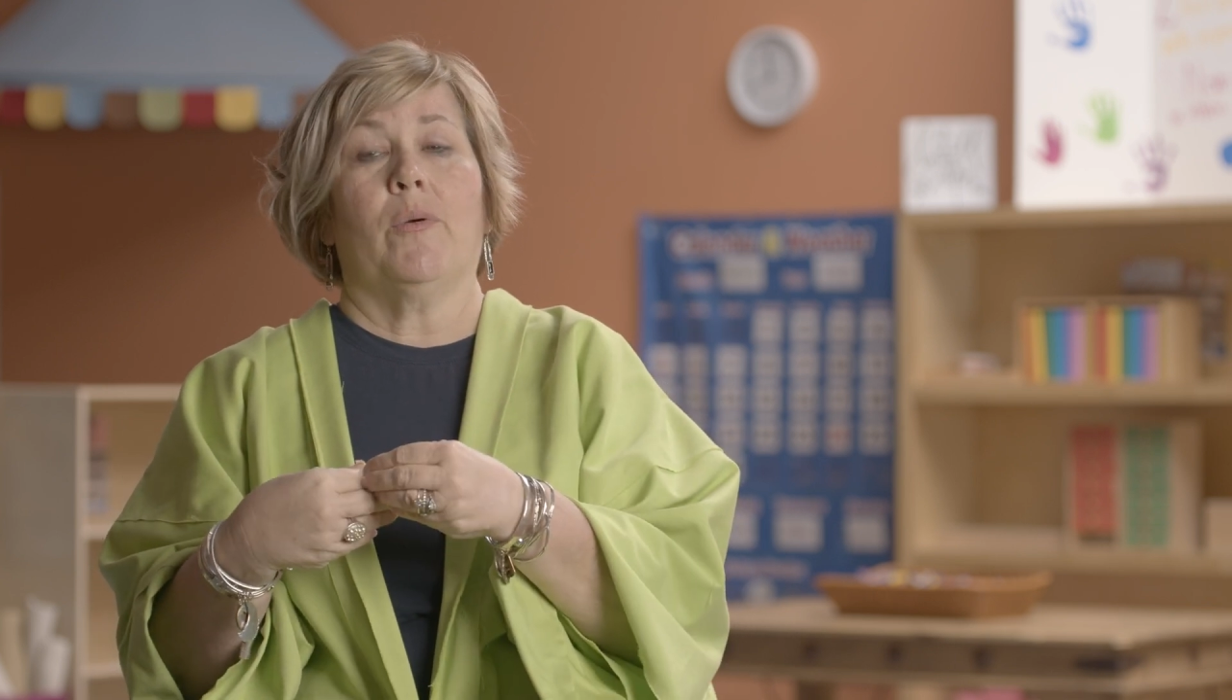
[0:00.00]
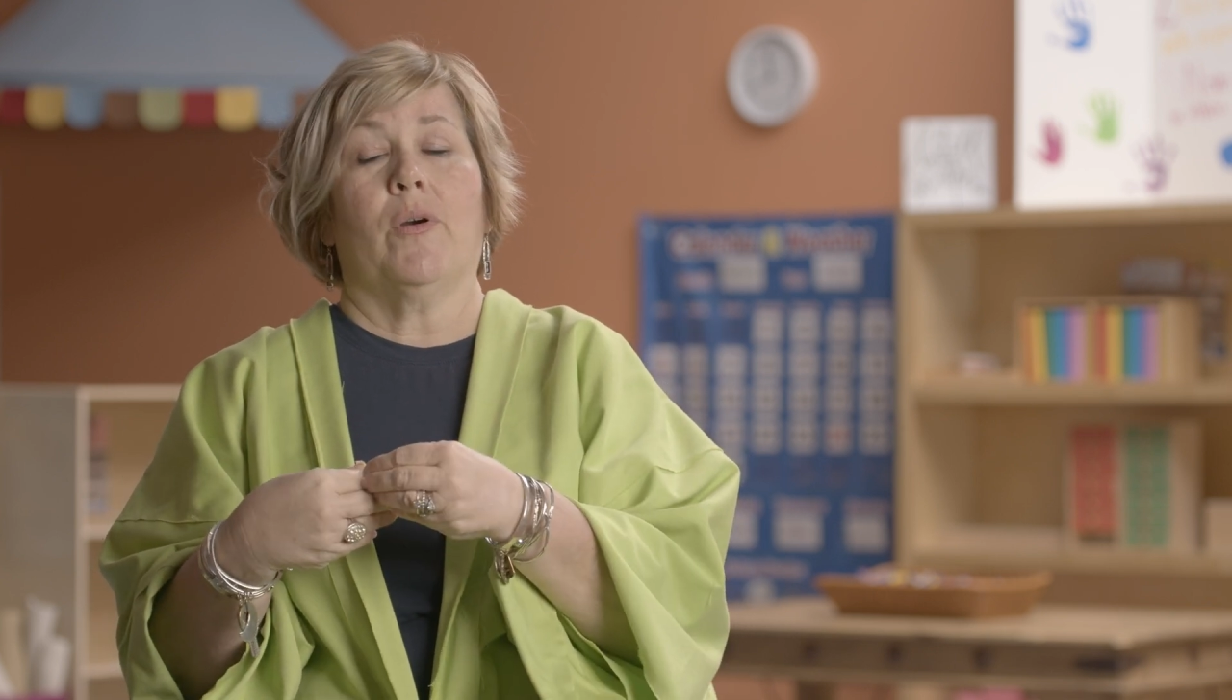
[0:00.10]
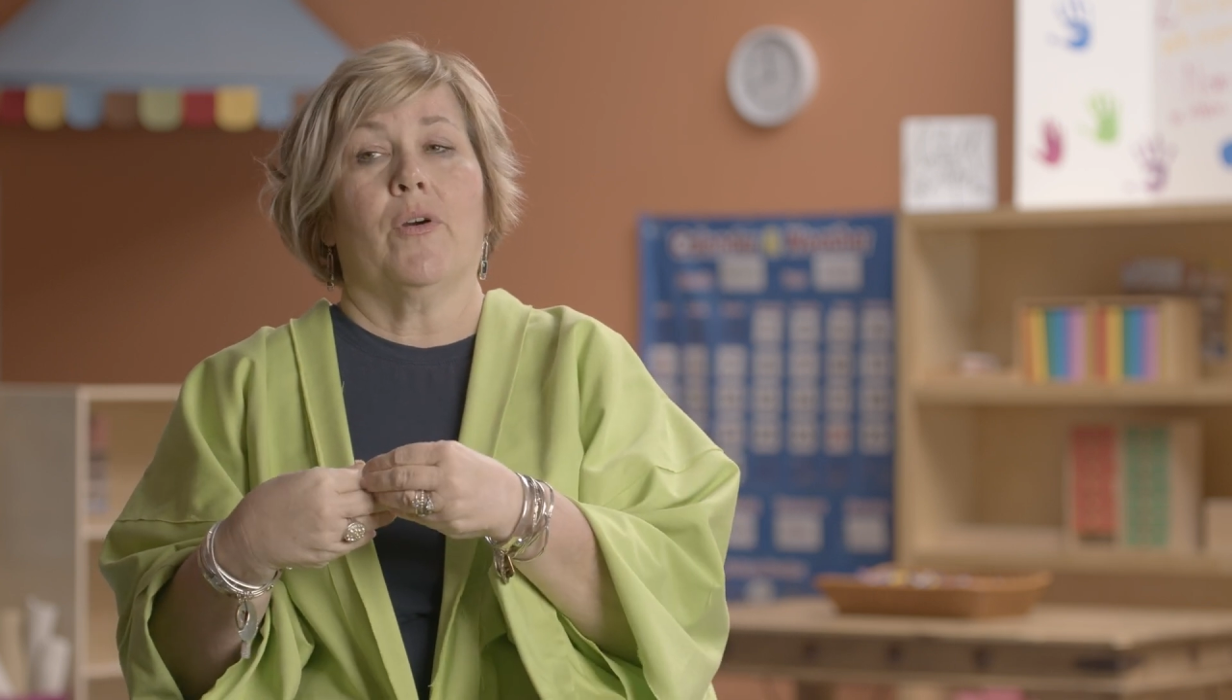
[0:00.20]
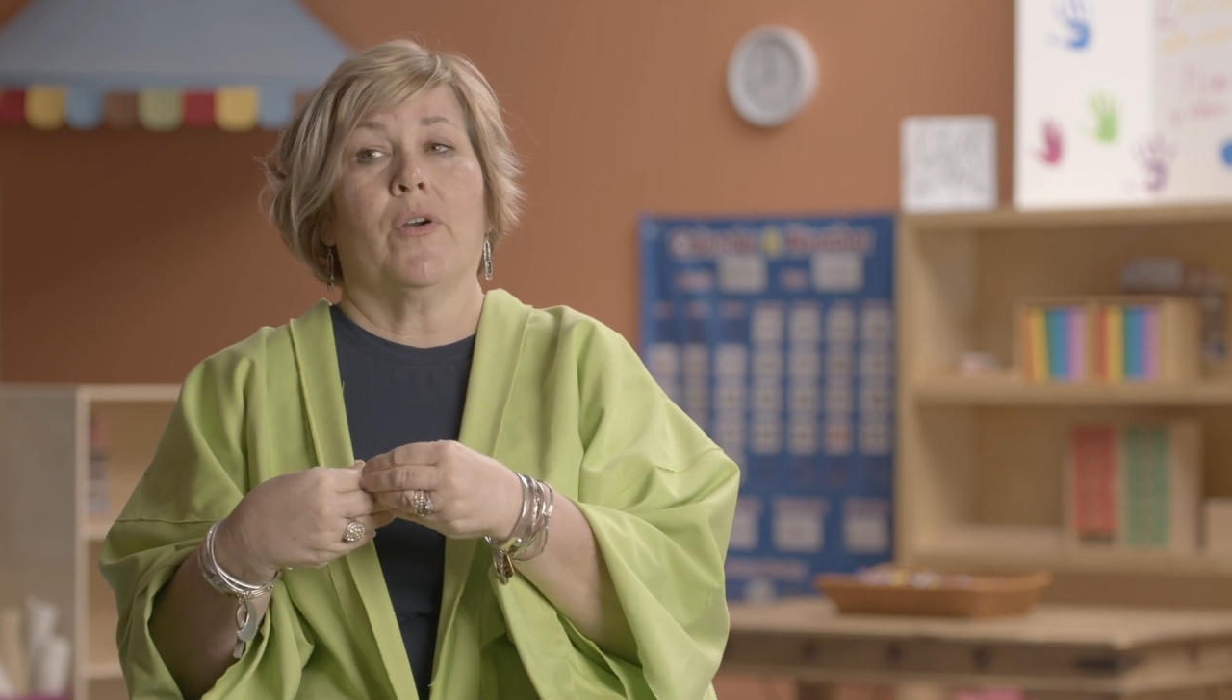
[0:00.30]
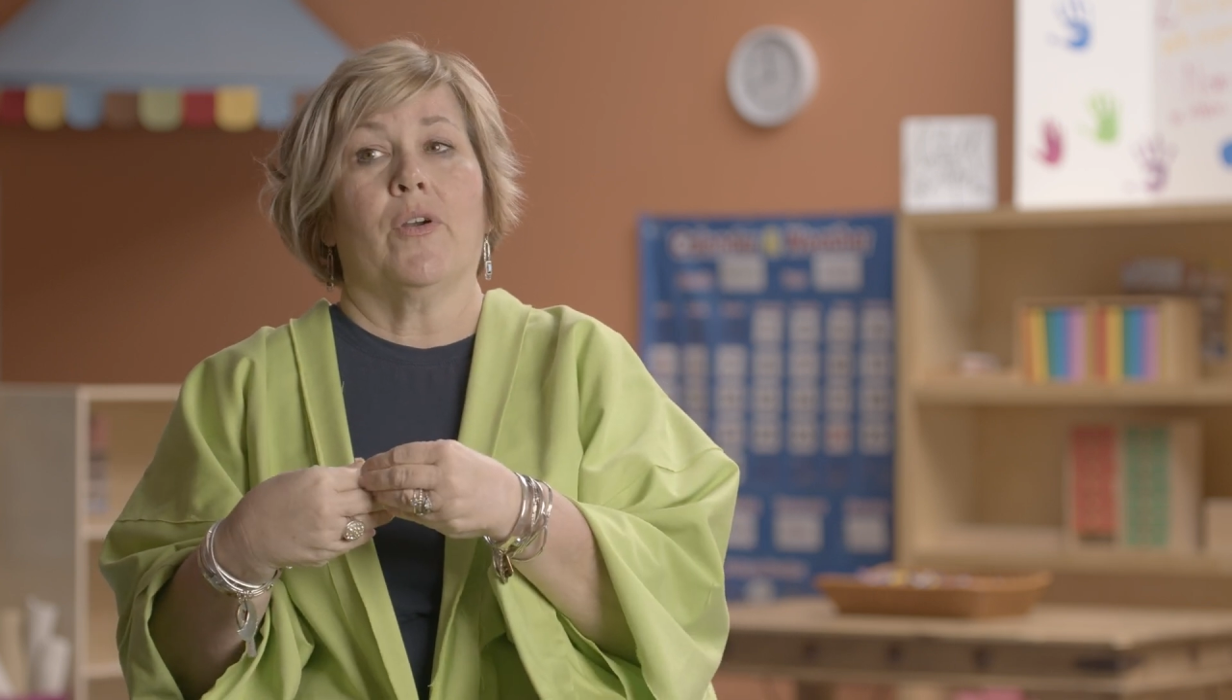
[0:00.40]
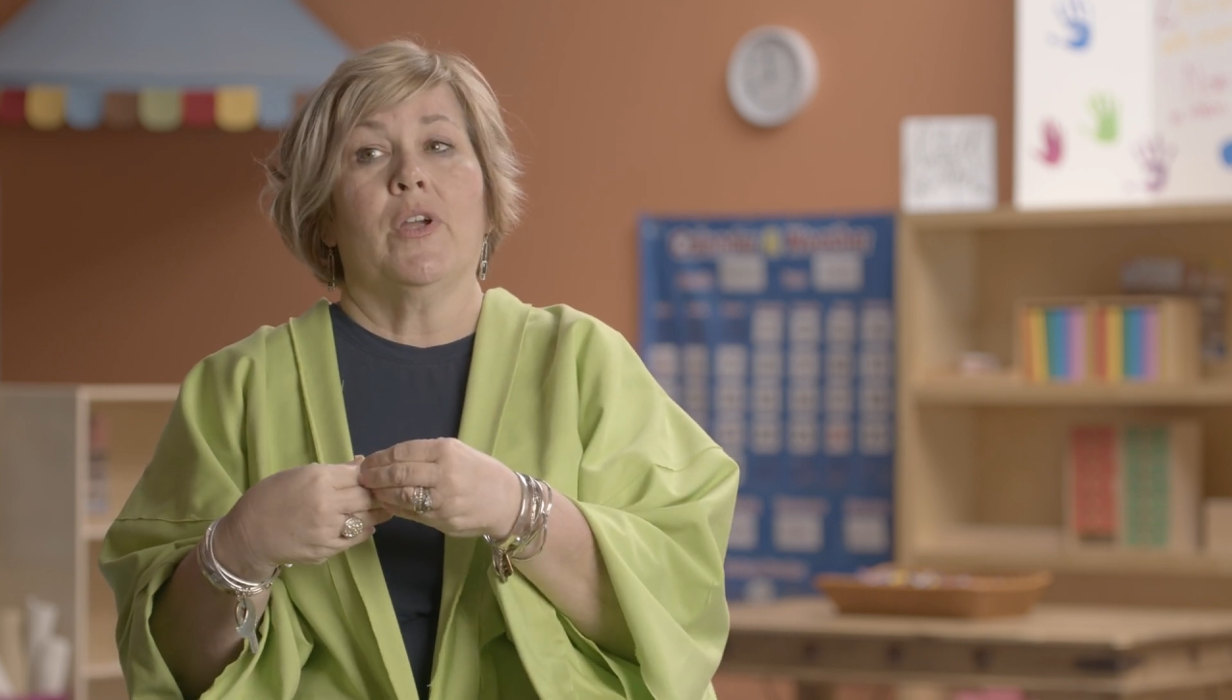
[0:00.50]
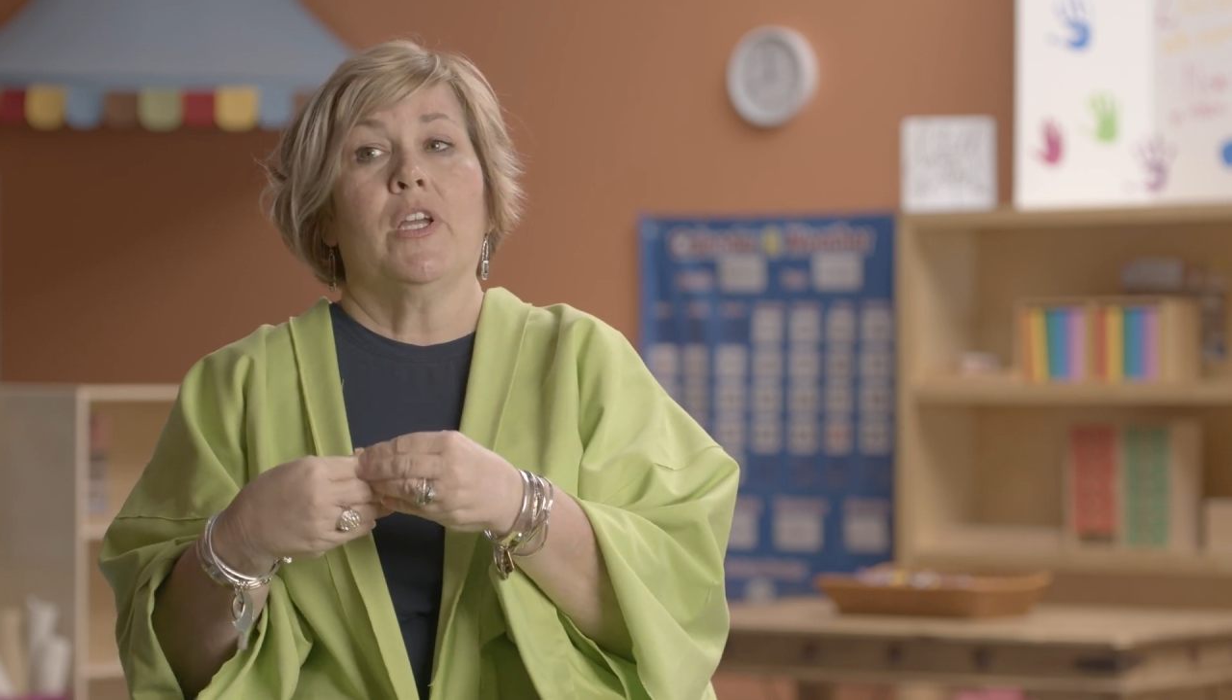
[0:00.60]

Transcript: or